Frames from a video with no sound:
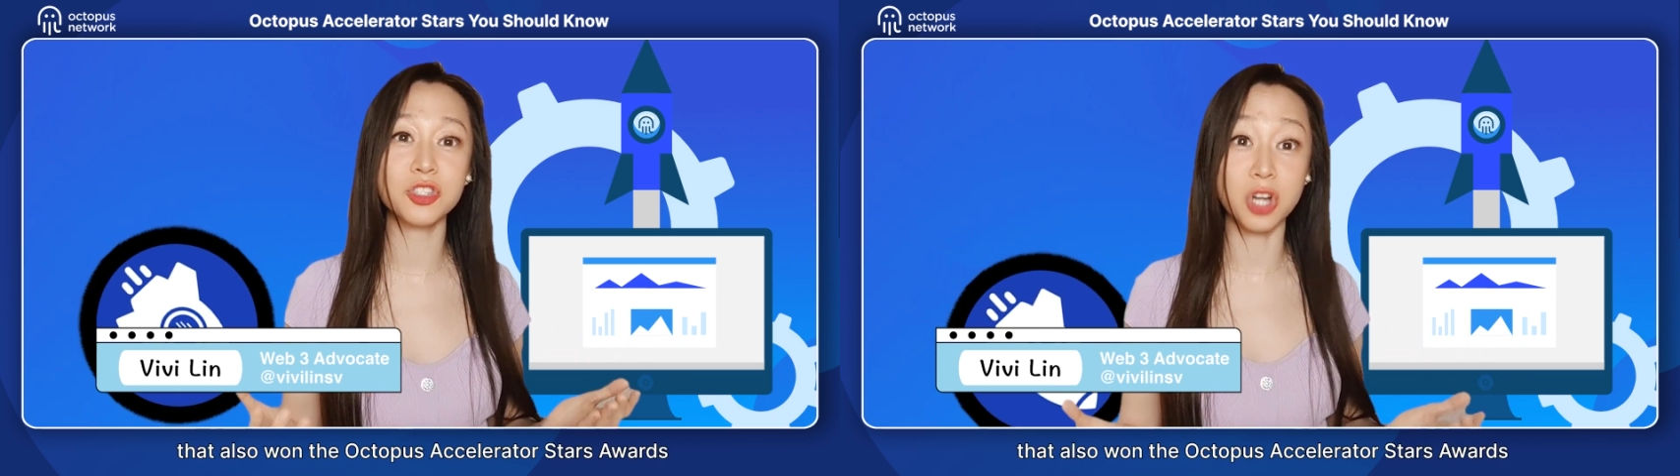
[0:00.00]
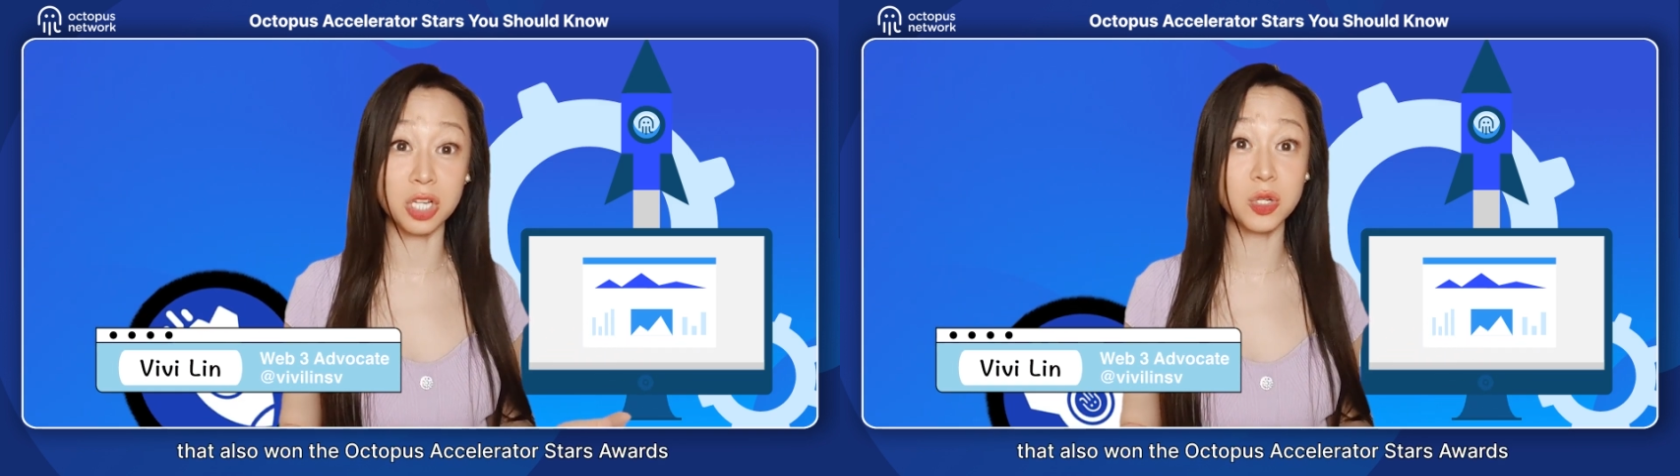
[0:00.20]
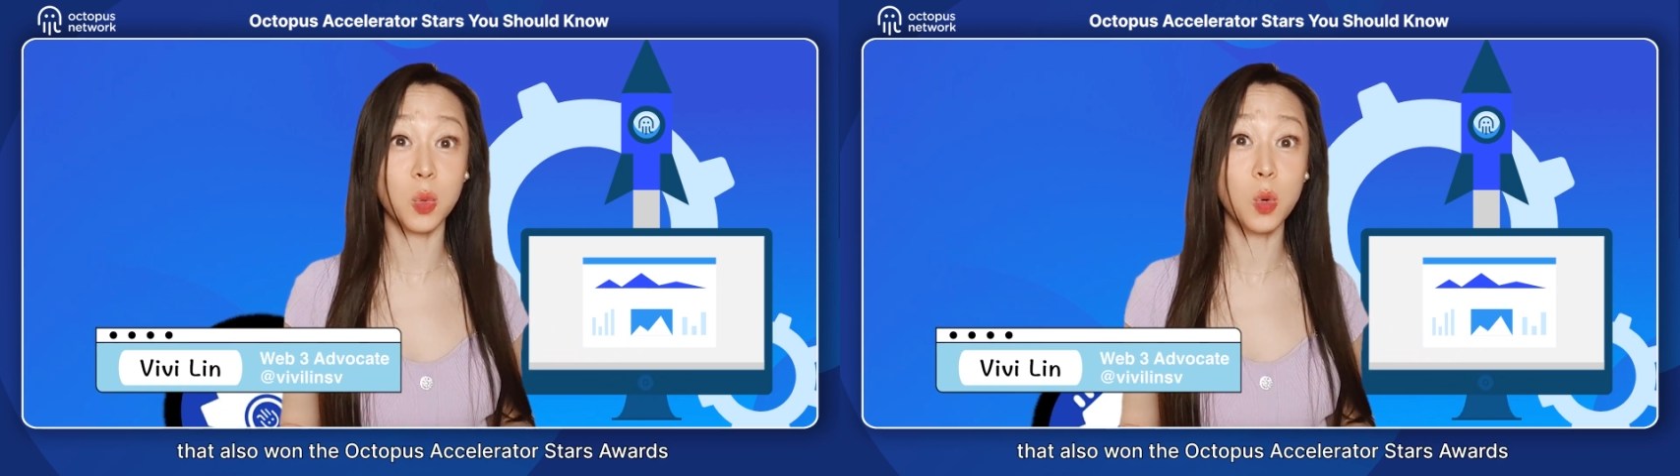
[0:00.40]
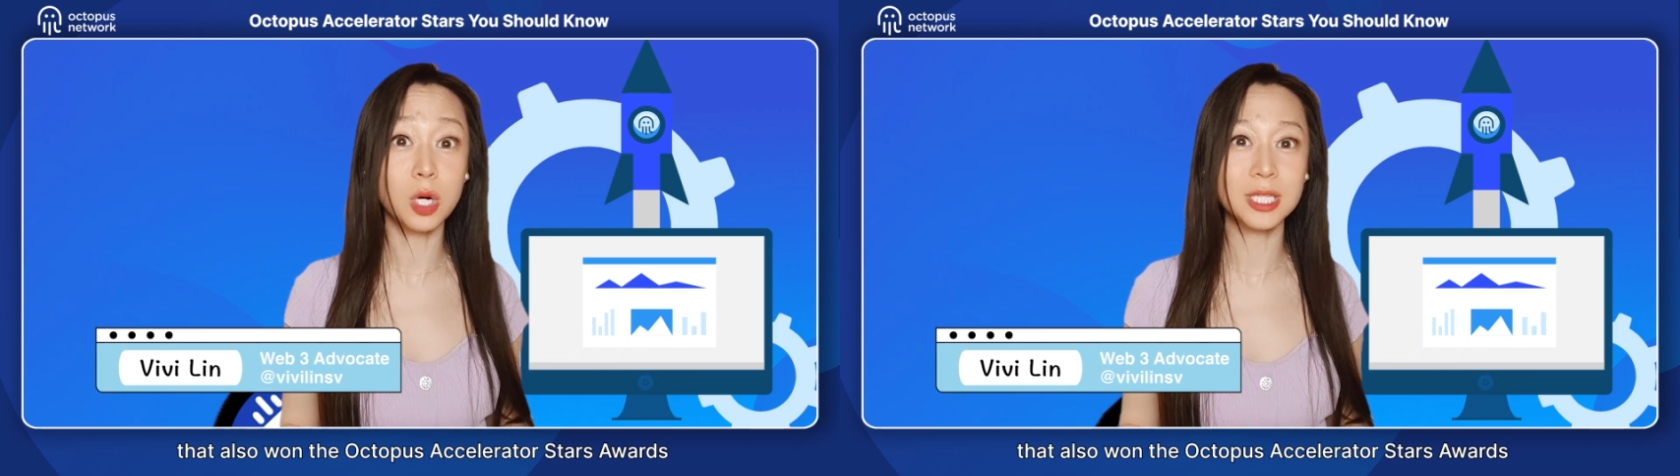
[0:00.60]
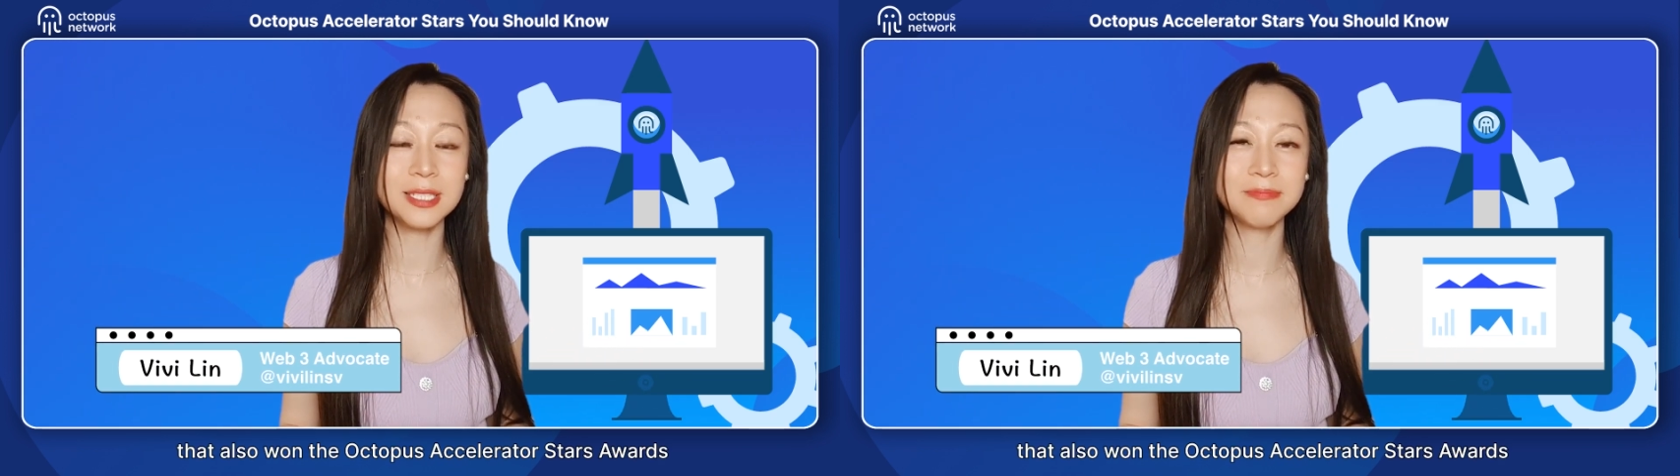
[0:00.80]
Stars
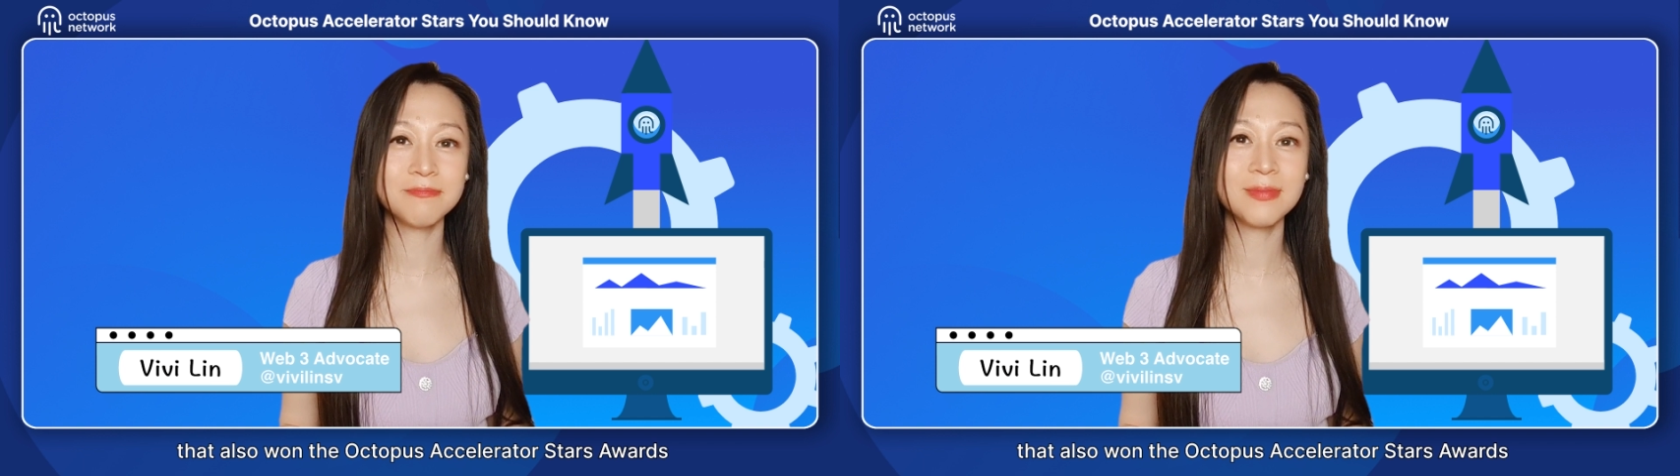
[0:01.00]
Awards.